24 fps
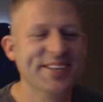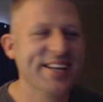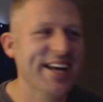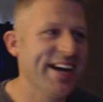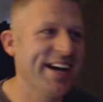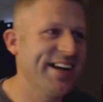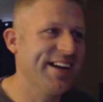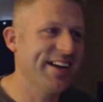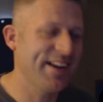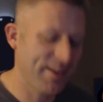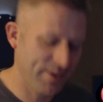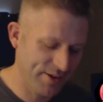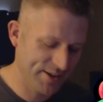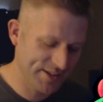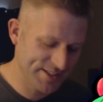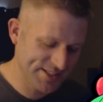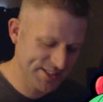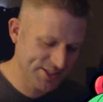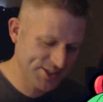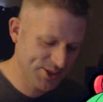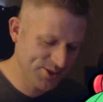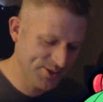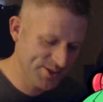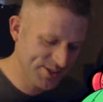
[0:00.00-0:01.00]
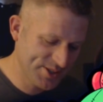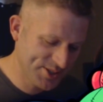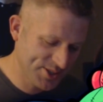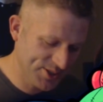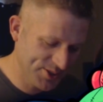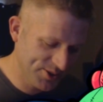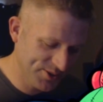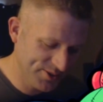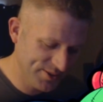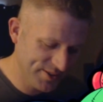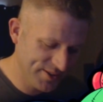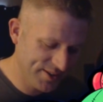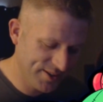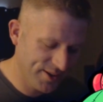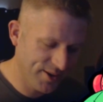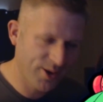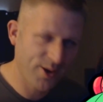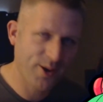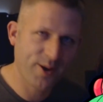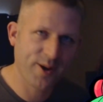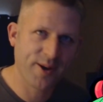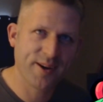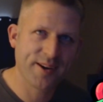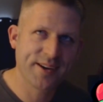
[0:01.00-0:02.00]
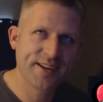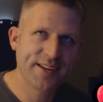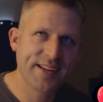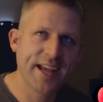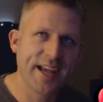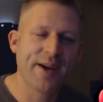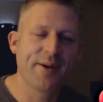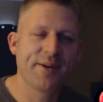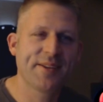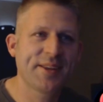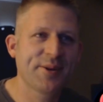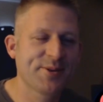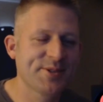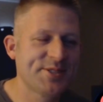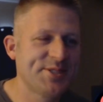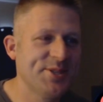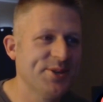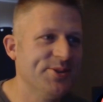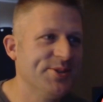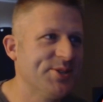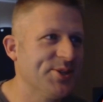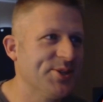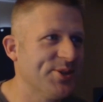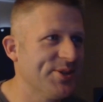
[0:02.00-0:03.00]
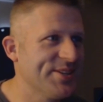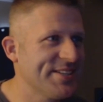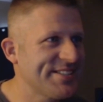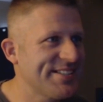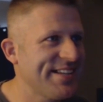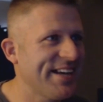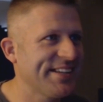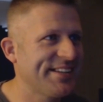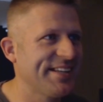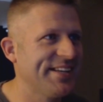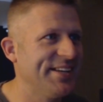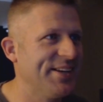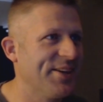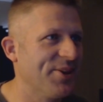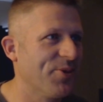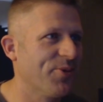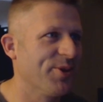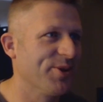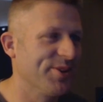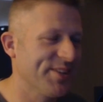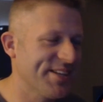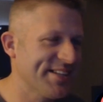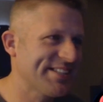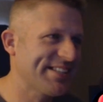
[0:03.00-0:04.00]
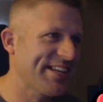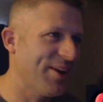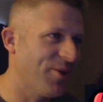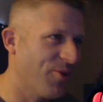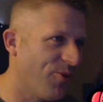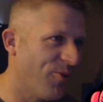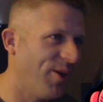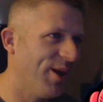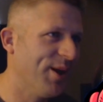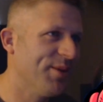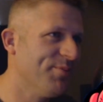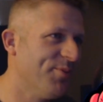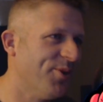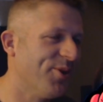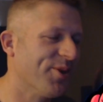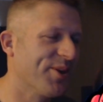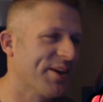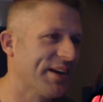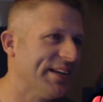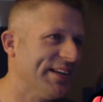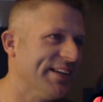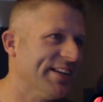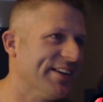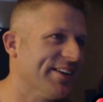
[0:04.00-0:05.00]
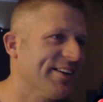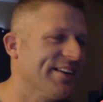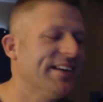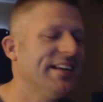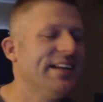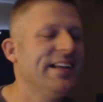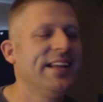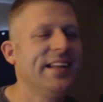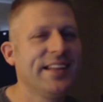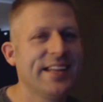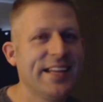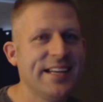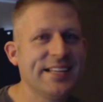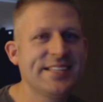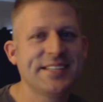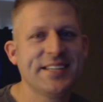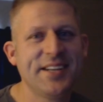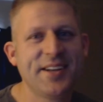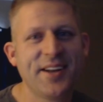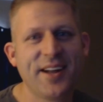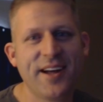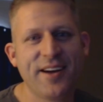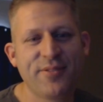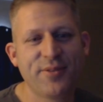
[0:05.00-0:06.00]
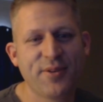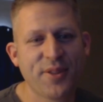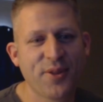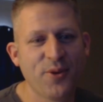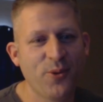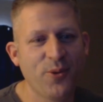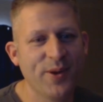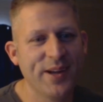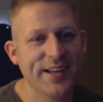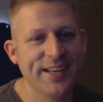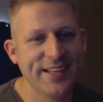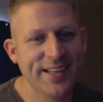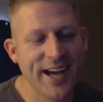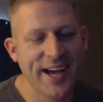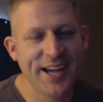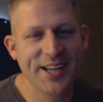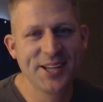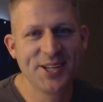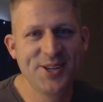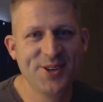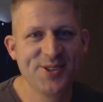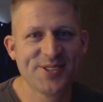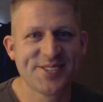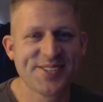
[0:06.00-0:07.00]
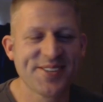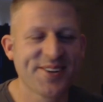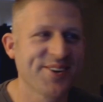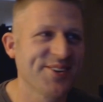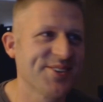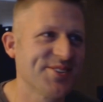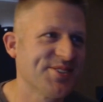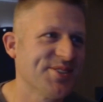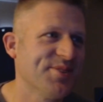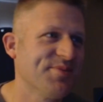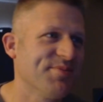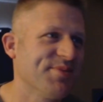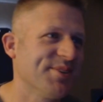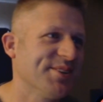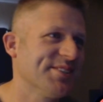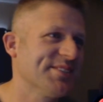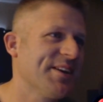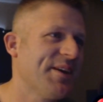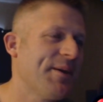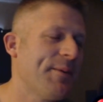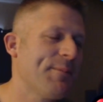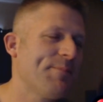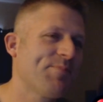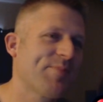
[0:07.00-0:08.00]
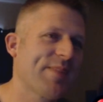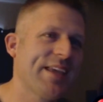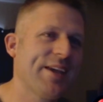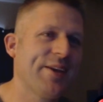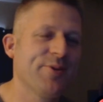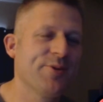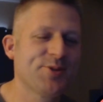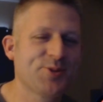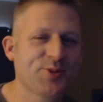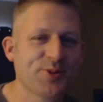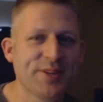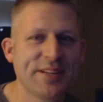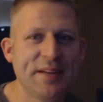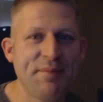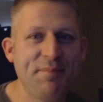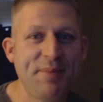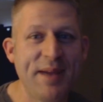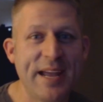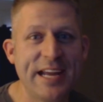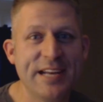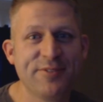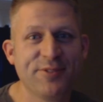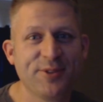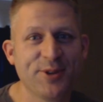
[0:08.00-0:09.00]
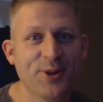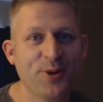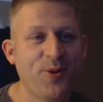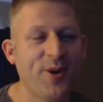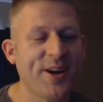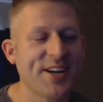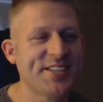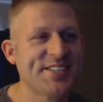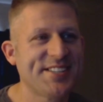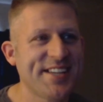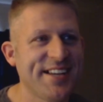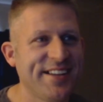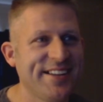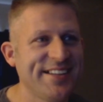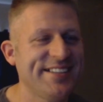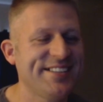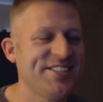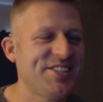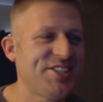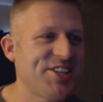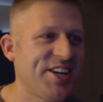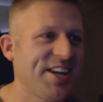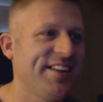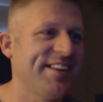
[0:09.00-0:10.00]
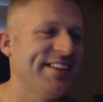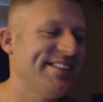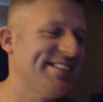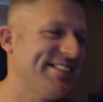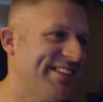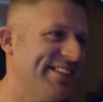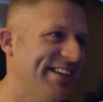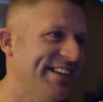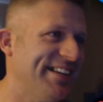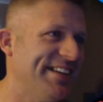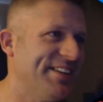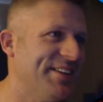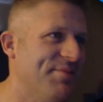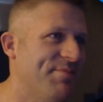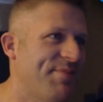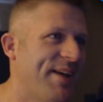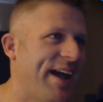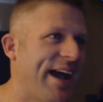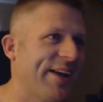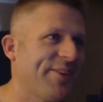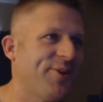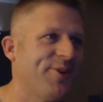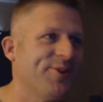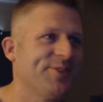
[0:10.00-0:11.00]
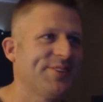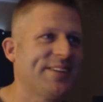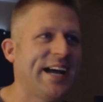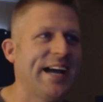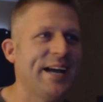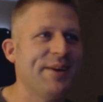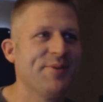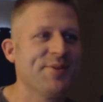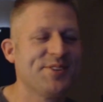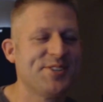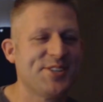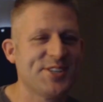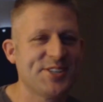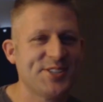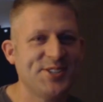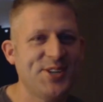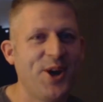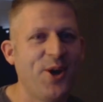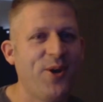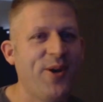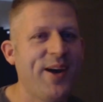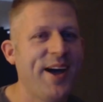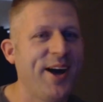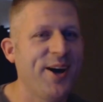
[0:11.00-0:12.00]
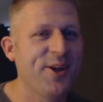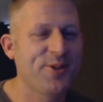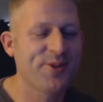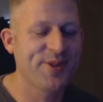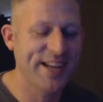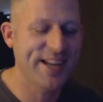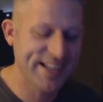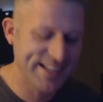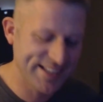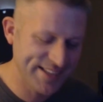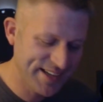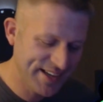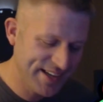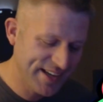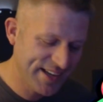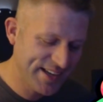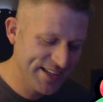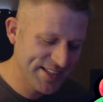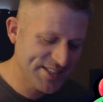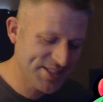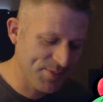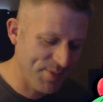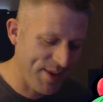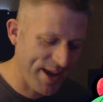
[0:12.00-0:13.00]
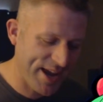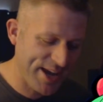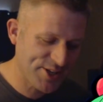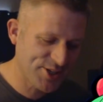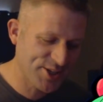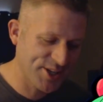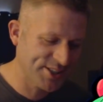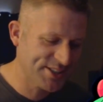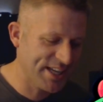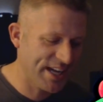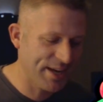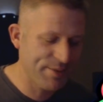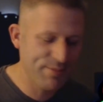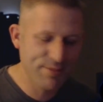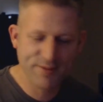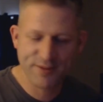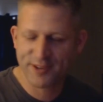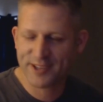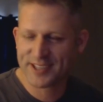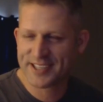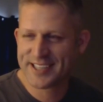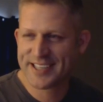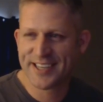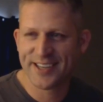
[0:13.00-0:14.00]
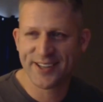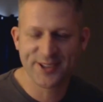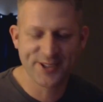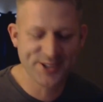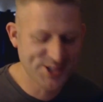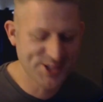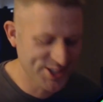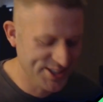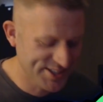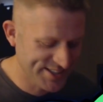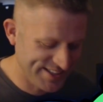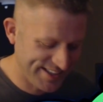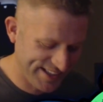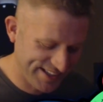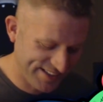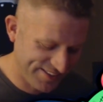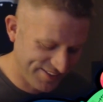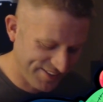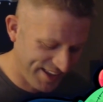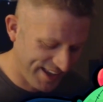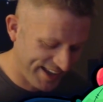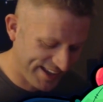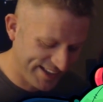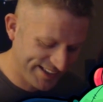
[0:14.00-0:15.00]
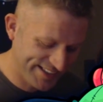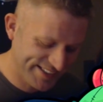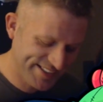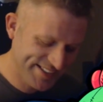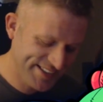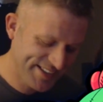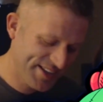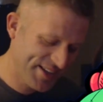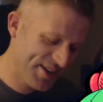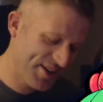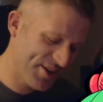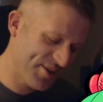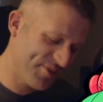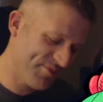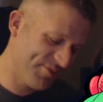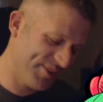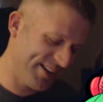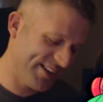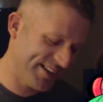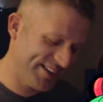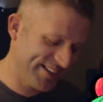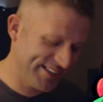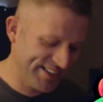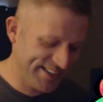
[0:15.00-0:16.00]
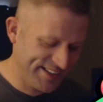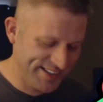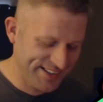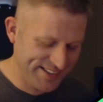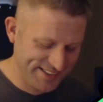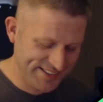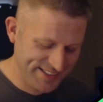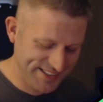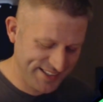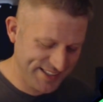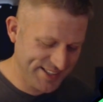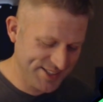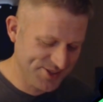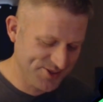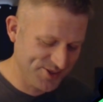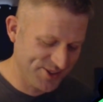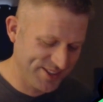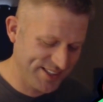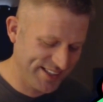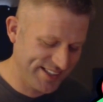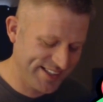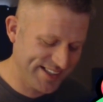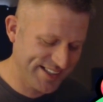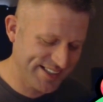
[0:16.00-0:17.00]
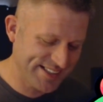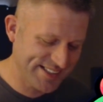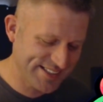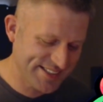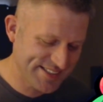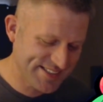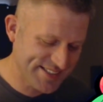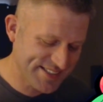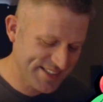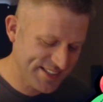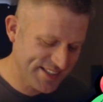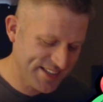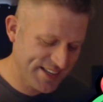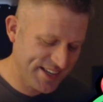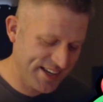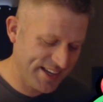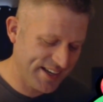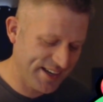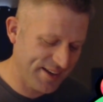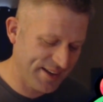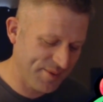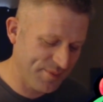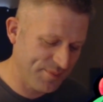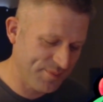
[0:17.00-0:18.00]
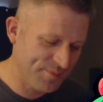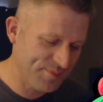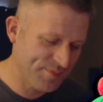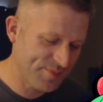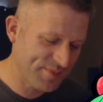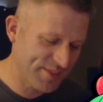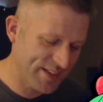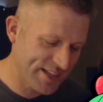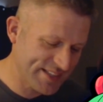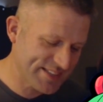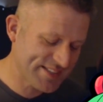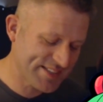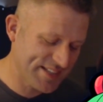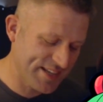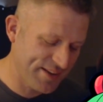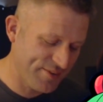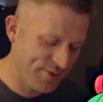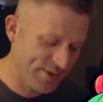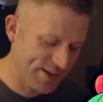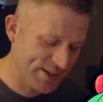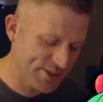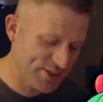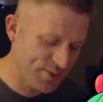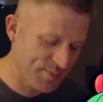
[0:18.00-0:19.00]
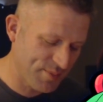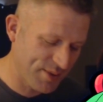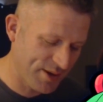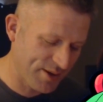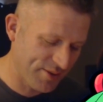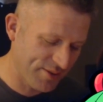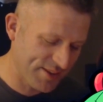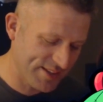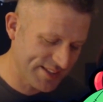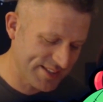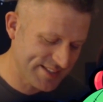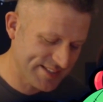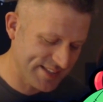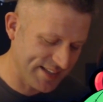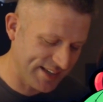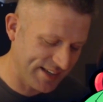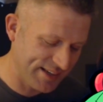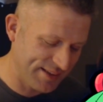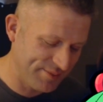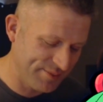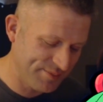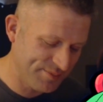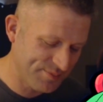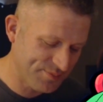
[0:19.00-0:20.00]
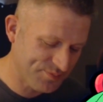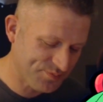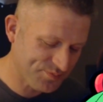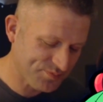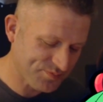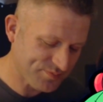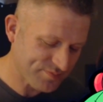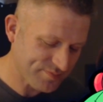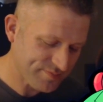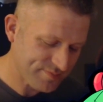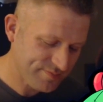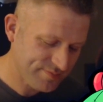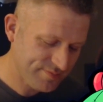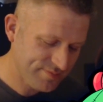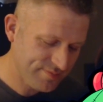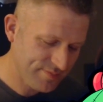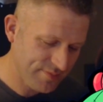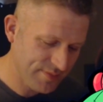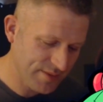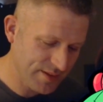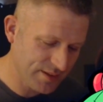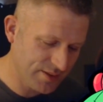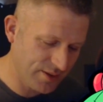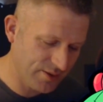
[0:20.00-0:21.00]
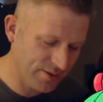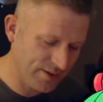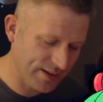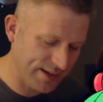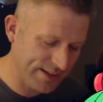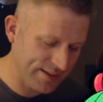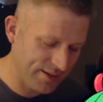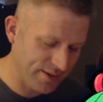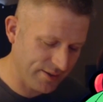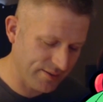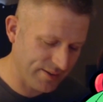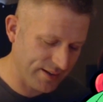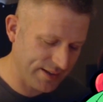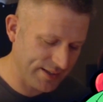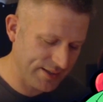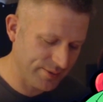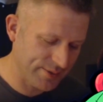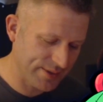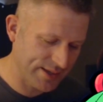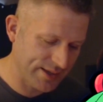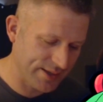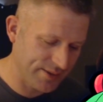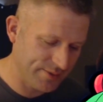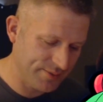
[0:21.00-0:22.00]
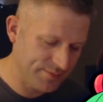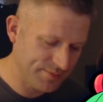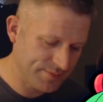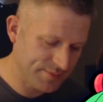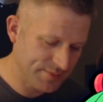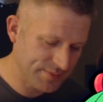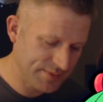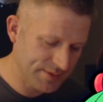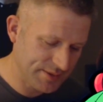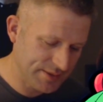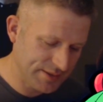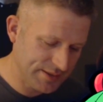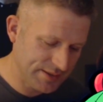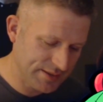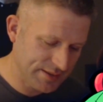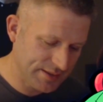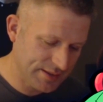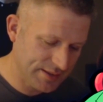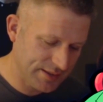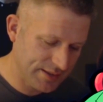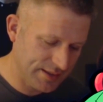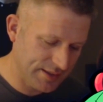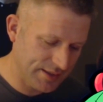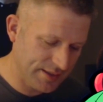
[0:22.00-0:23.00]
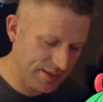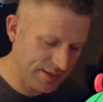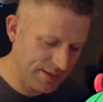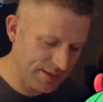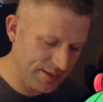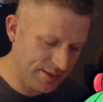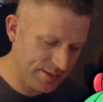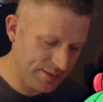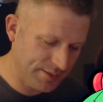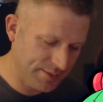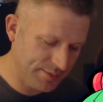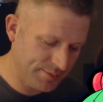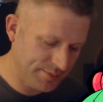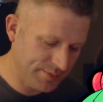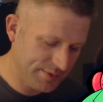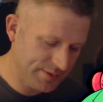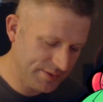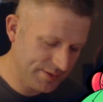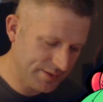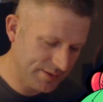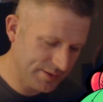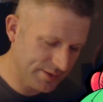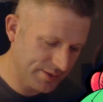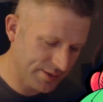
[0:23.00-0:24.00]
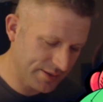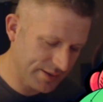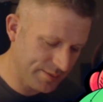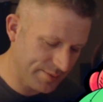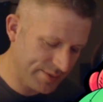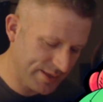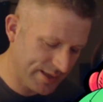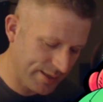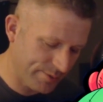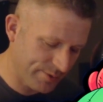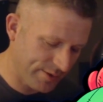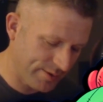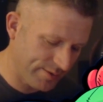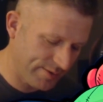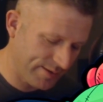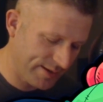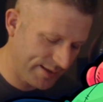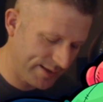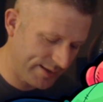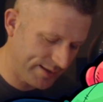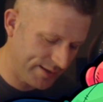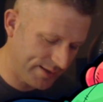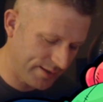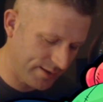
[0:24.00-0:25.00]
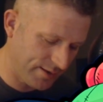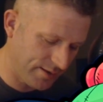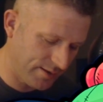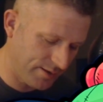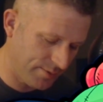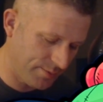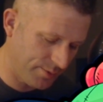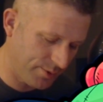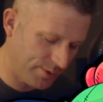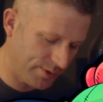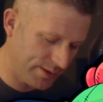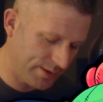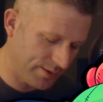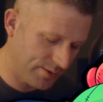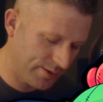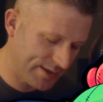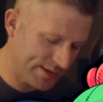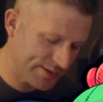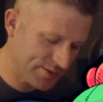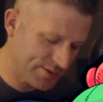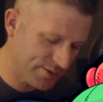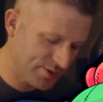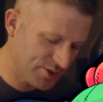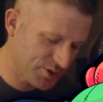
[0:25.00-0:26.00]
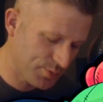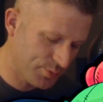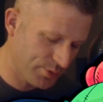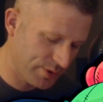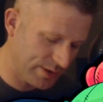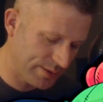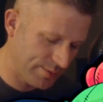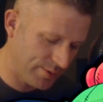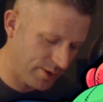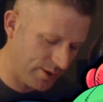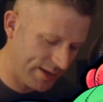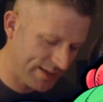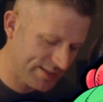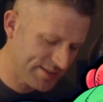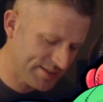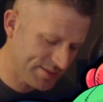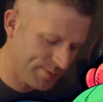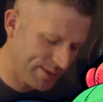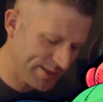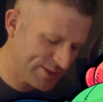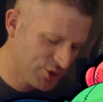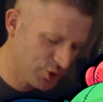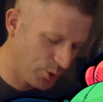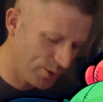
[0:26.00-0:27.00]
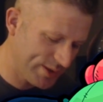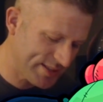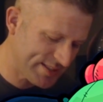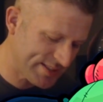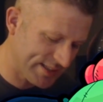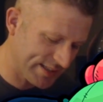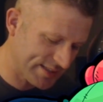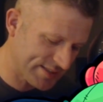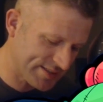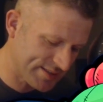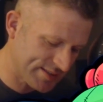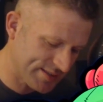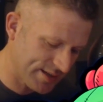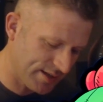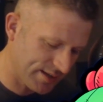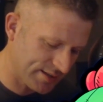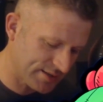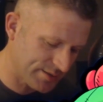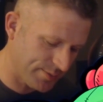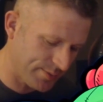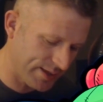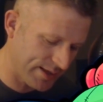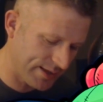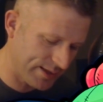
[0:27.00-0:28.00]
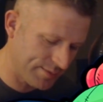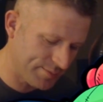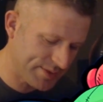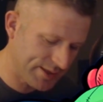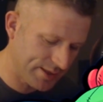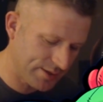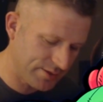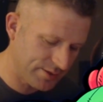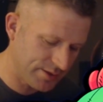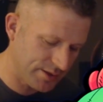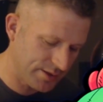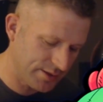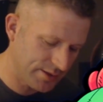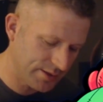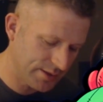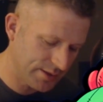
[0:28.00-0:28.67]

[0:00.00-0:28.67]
Not or is it two and two? Or yeah, I think we're two and two. It's not the end of the world. Let's get one more in here. Let's end it off with a win, not using our supers. It was really painful to watch Shelly, Shelly sitting in the back the whole time with just no health when I could smash on top of her and kill her just like that. But yeah, it is what it is. Um, let's see if we can do better this time. All right, all right, here we go. Um, they're gonna be coming all right here. Oh boy. Okay, so there's Primo. I my joystick sucks, man. I'm telling you.